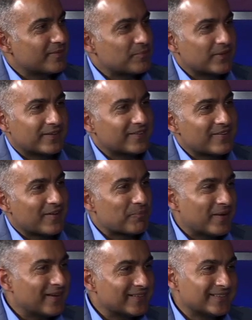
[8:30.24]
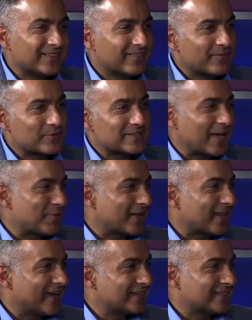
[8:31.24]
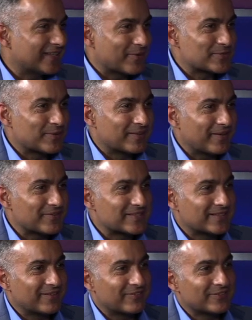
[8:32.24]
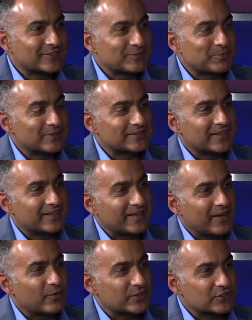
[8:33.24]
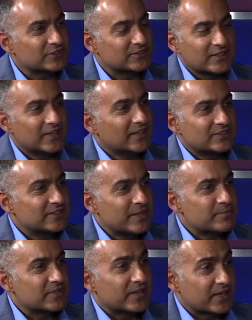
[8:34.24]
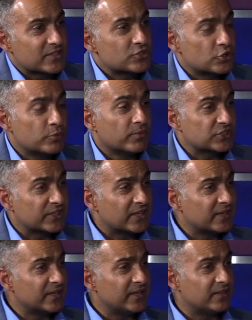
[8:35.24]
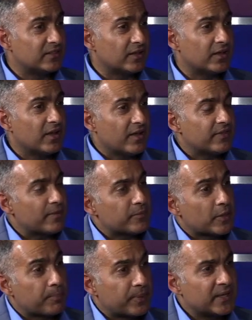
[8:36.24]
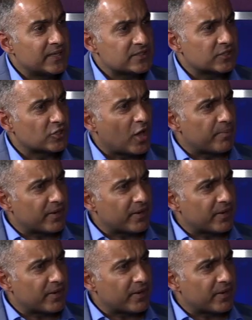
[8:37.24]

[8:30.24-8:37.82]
But there was a time when I liked it. That was the difference. But now it just seems like it's too much, and you need the peace and calm.